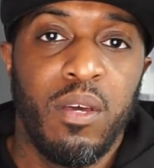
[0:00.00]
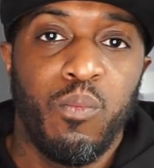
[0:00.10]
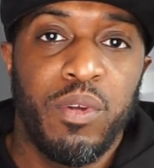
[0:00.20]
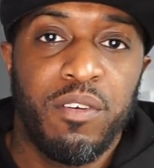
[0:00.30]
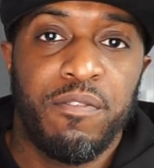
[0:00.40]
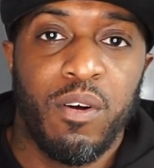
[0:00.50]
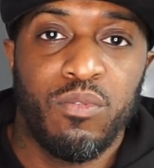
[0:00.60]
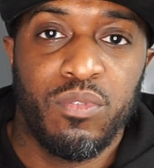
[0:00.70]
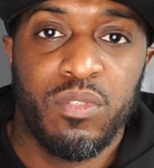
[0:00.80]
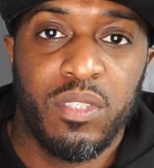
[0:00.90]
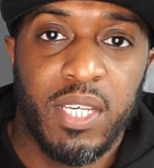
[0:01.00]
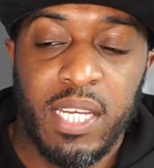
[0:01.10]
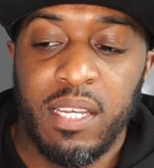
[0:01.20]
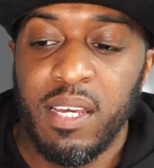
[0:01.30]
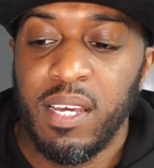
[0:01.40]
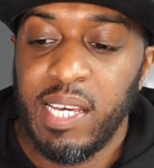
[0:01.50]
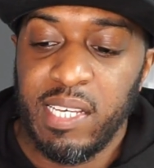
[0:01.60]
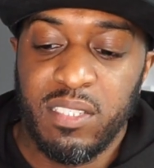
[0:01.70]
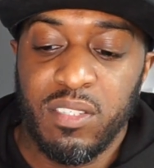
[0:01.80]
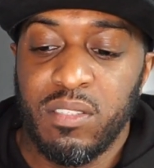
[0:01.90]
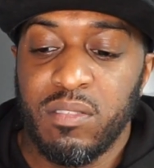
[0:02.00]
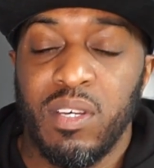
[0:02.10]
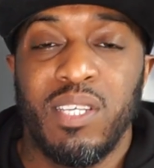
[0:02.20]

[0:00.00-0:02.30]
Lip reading: when your phone's in there, it's just,